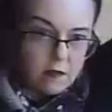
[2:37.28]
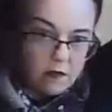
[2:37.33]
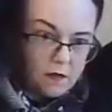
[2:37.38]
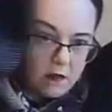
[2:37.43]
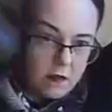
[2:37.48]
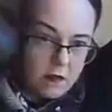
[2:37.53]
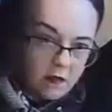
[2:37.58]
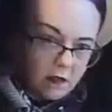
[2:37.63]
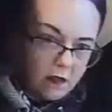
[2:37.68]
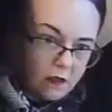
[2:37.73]

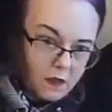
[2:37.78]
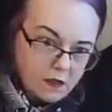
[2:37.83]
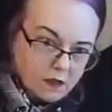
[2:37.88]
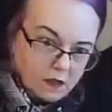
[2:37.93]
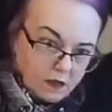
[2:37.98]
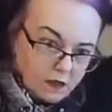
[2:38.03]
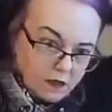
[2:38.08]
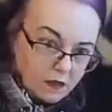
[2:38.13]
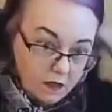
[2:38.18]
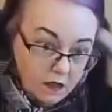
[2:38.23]

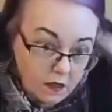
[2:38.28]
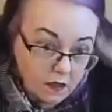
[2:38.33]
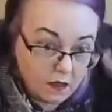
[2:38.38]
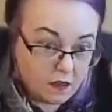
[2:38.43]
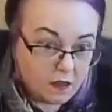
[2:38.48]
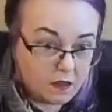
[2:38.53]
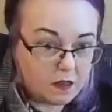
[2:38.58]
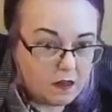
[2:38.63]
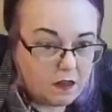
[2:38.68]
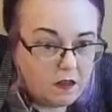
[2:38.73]

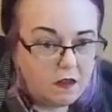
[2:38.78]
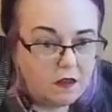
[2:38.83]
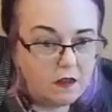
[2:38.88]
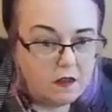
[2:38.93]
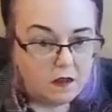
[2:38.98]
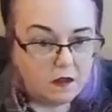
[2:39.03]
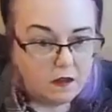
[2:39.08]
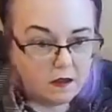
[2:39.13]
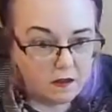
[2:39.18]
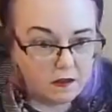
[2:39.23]

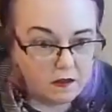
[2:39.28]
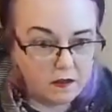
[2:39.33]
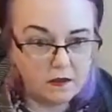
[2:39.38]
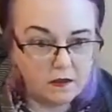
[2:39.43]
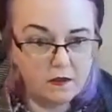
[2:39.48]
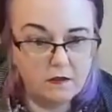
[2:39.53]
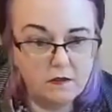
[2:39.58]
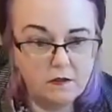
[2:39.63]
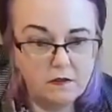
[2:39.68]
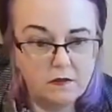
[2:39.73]

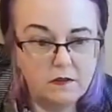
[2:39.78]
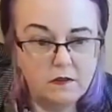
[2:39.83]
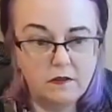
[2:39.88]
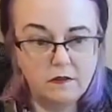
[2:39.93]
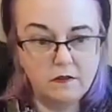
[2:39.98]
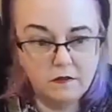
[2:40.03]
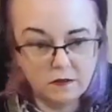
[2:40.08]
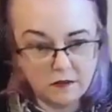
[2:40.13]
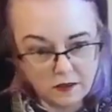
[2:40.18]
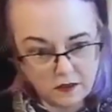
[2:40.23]

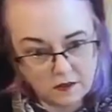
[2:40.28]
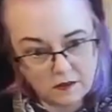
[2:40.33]
No one is speaking in this clip.